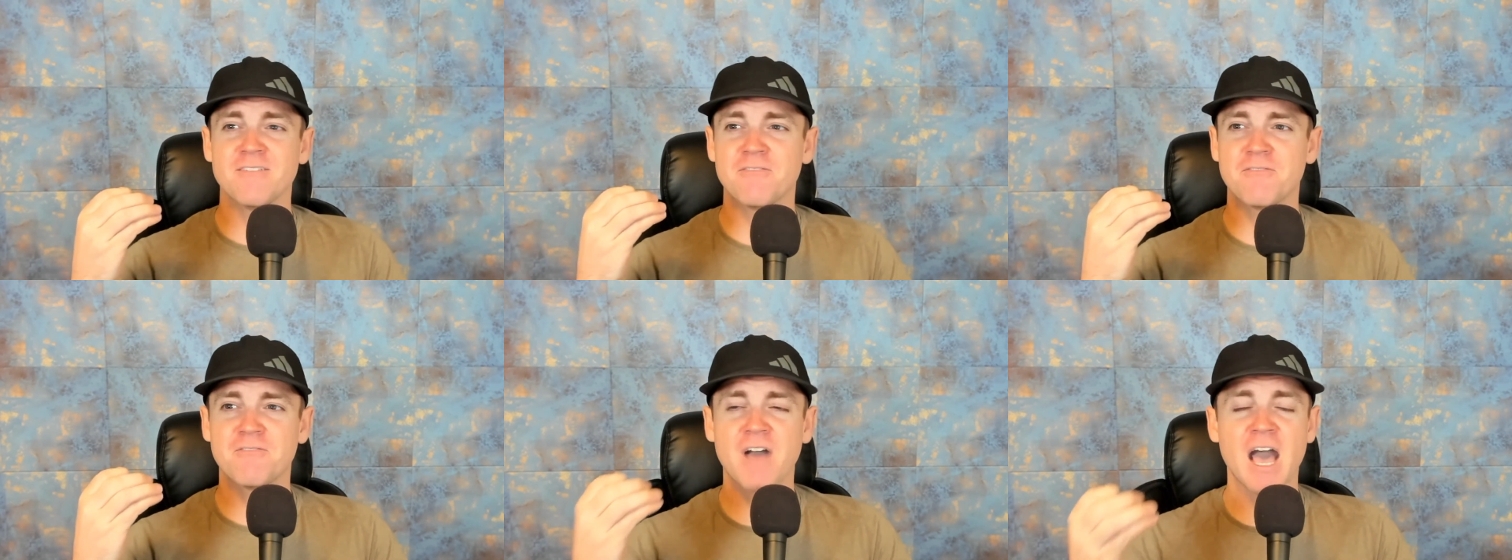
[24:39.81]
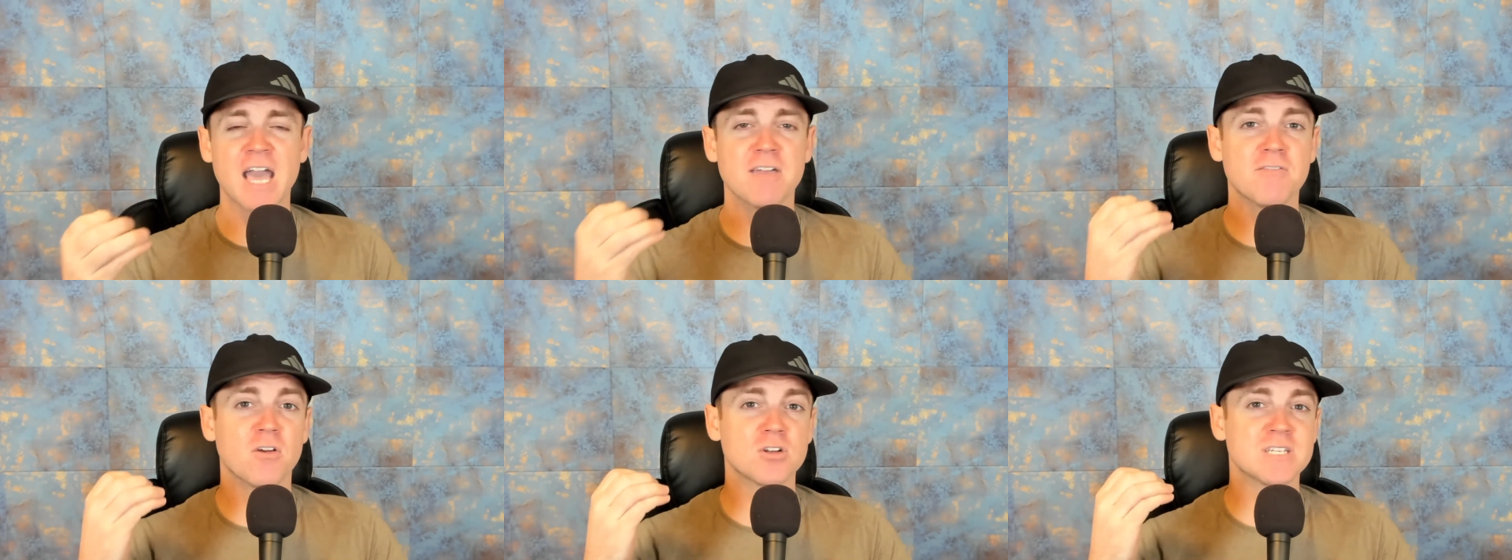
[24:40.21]

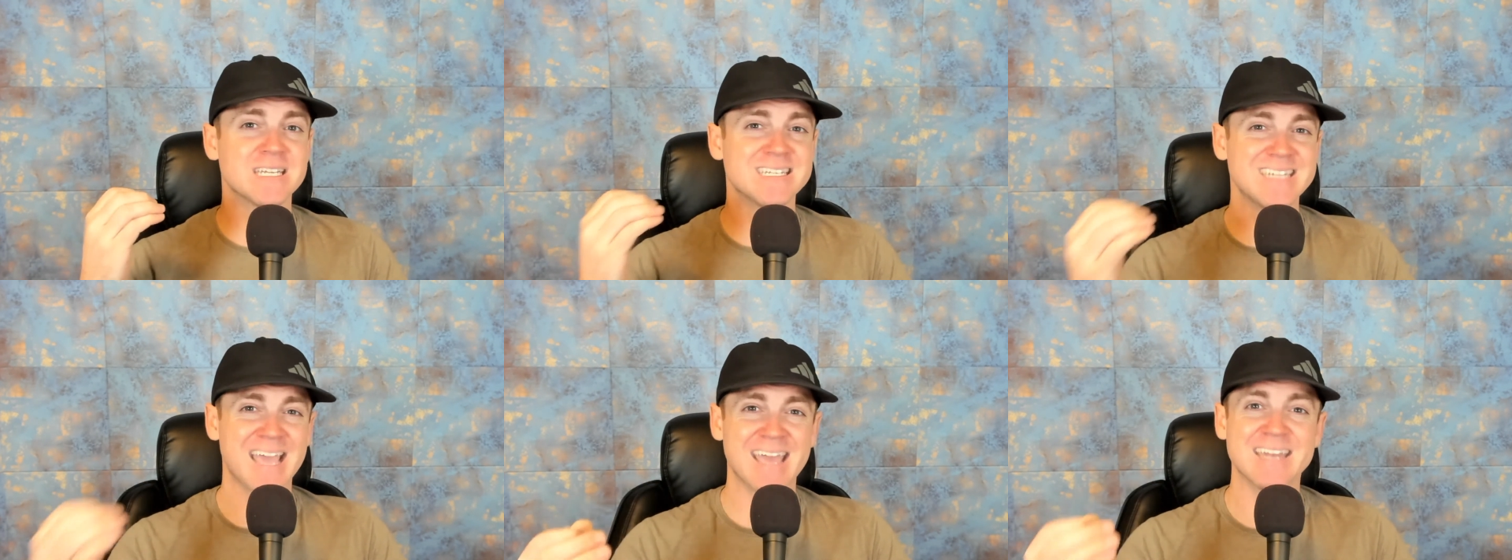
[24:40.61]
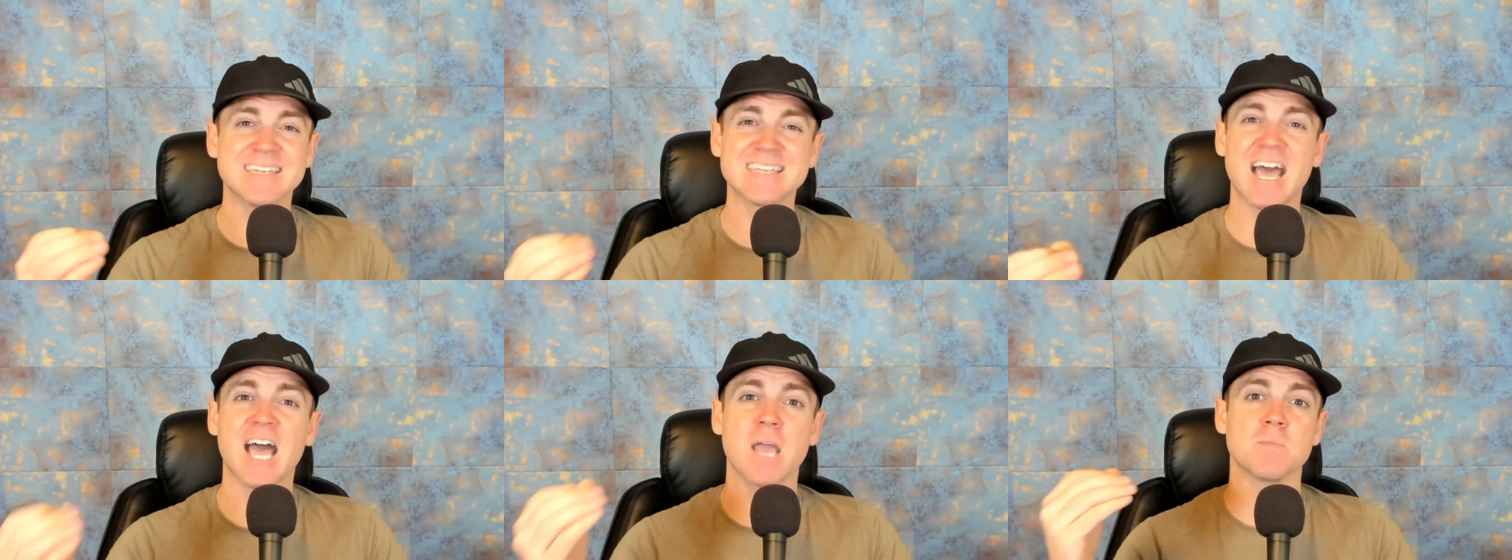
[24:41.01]
5 to 10
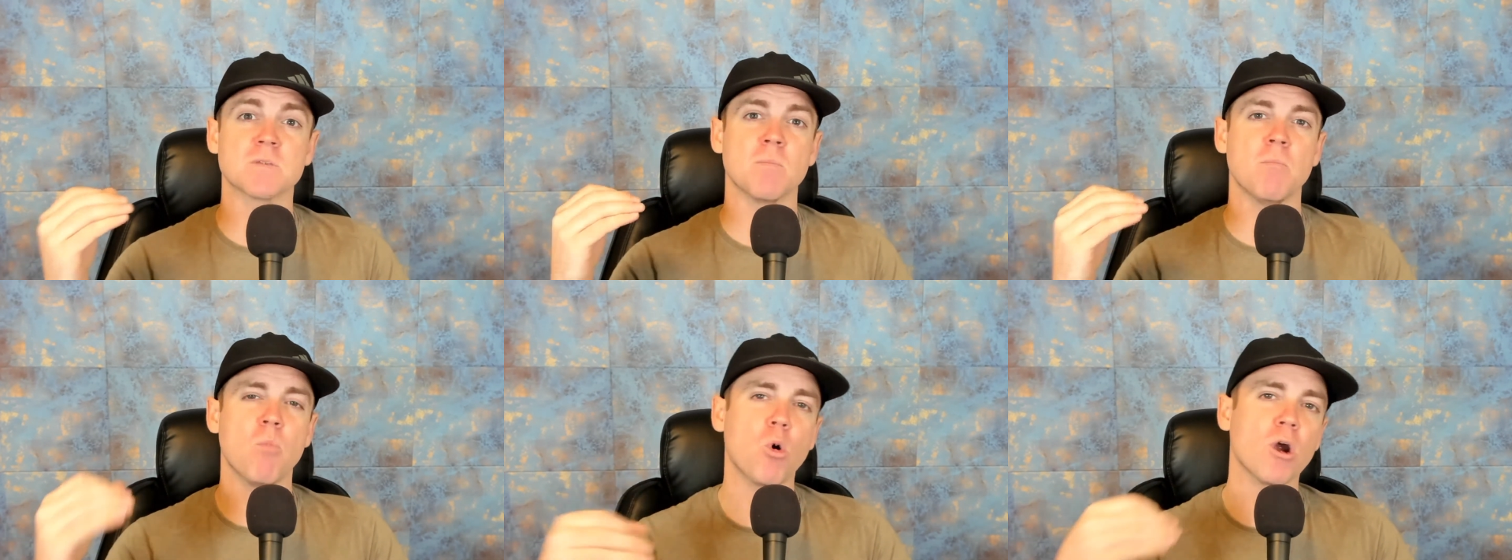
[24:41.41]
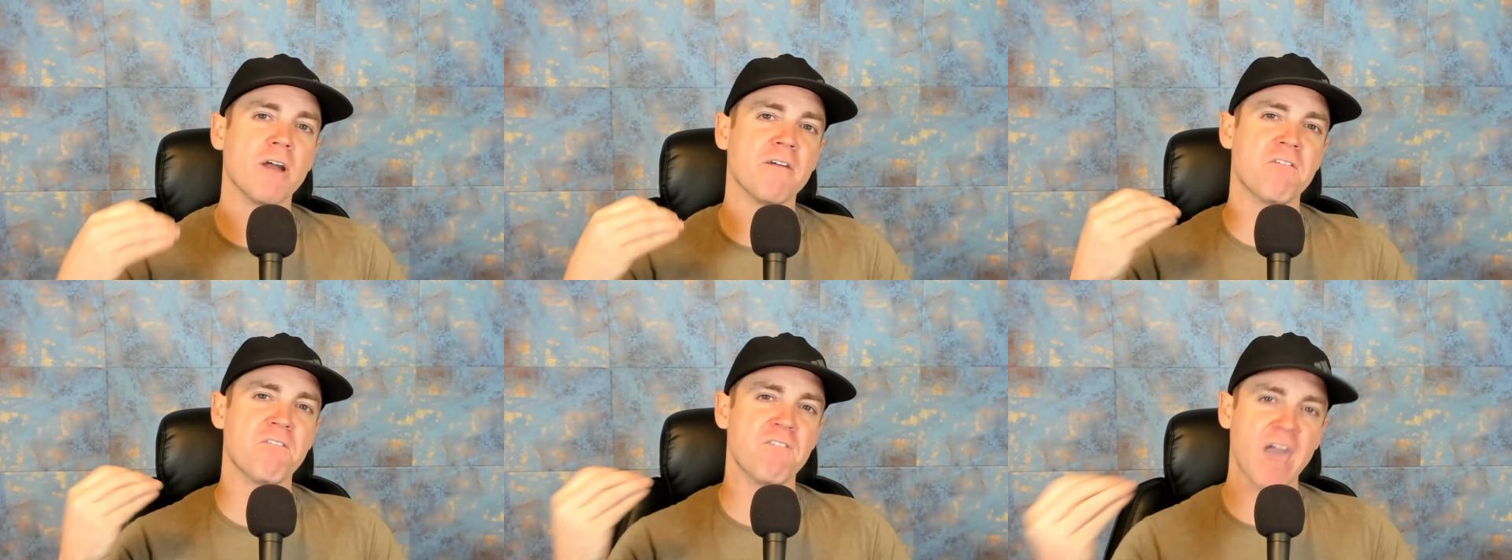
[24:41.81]
times more
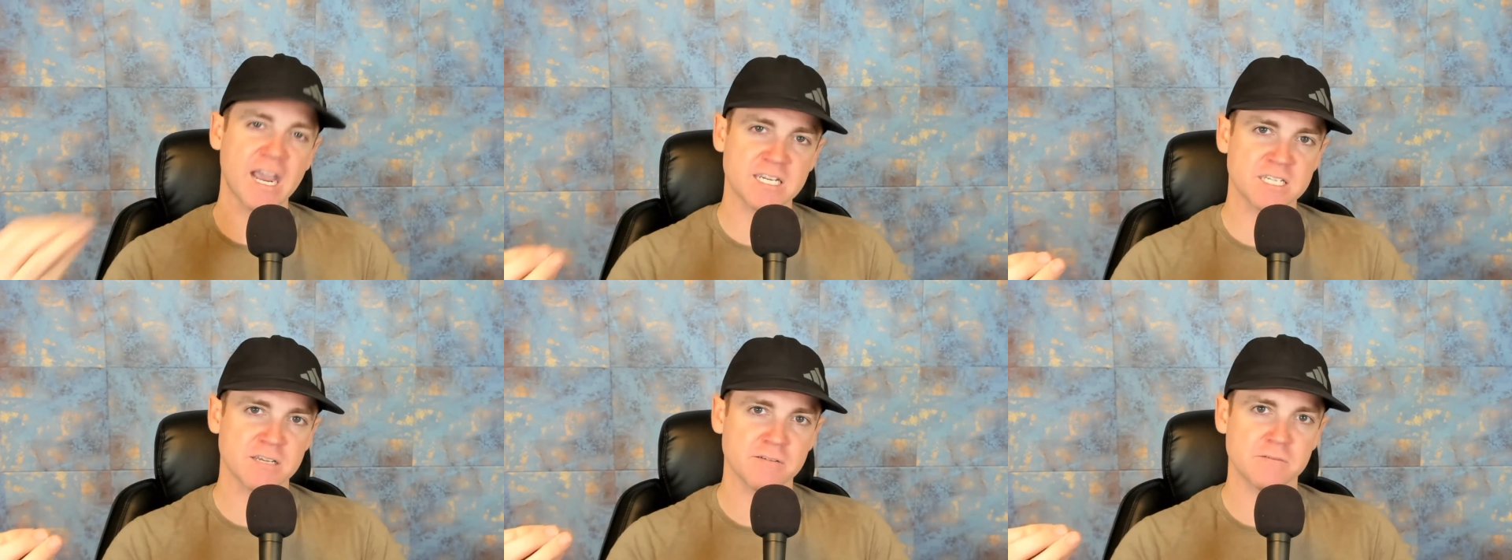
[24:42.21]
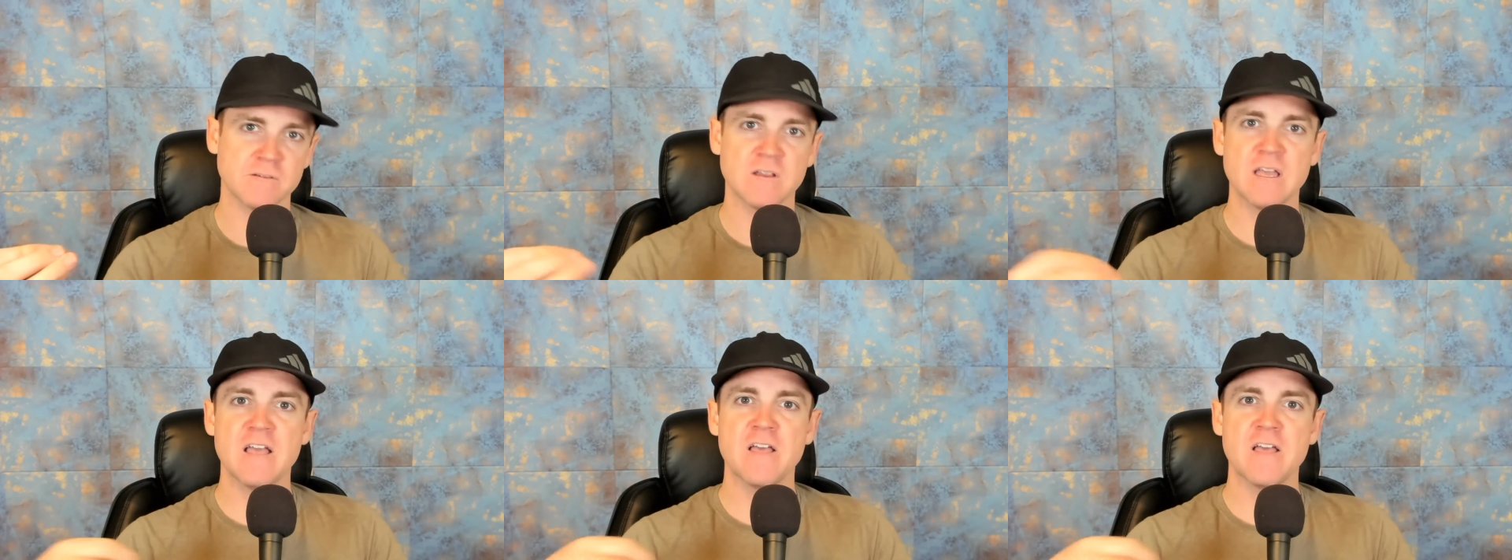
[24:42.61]
effective